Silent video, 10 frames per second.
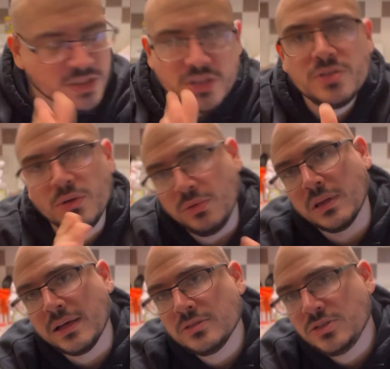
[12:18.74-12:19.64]
do you
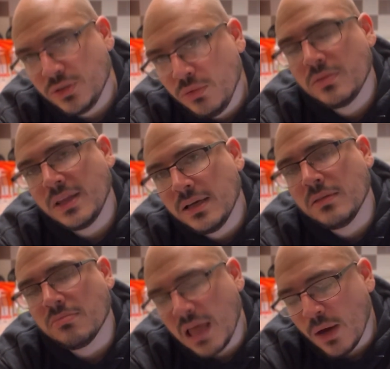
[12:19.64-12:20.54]
think? Do you
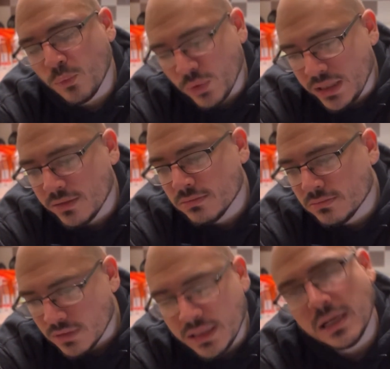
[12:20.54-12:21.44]
think that we
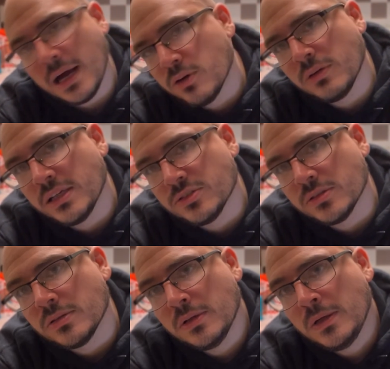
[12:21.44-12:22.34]
need a
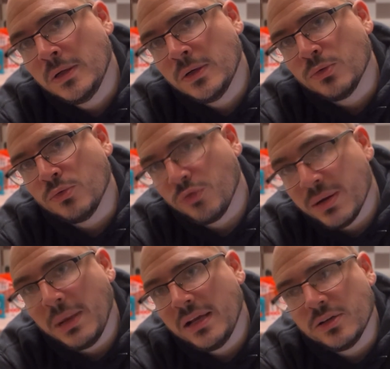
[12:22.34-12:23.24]
Hellraiser
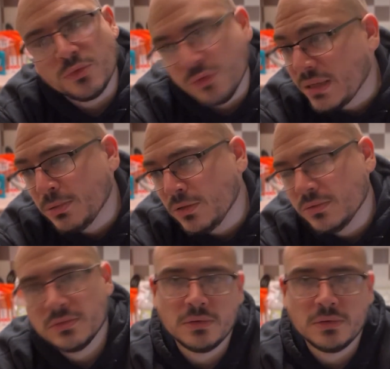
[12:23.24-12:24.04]
remake, reboot?